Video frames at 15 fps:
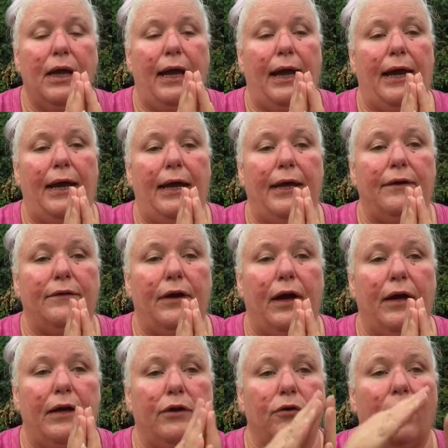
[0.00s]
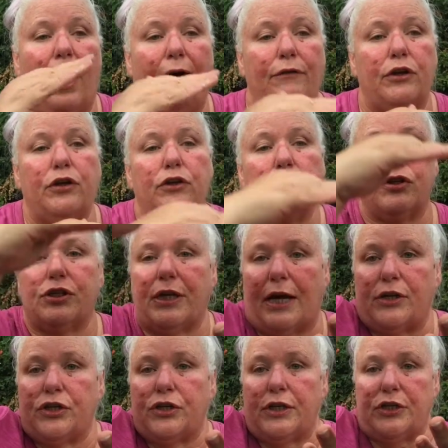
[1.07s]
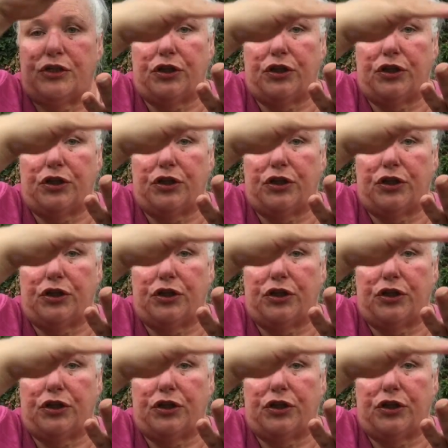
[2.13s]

And it'll have a huge section that's